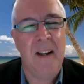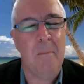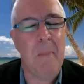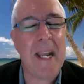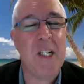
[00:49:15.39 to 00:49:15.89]

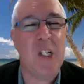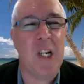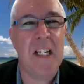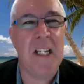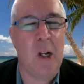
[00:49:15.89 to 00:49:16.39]
may
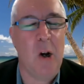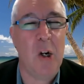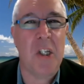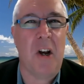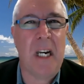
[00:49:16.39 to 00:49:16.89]
change the
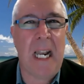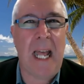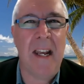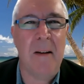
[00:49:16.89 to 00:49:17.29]
oxide layer,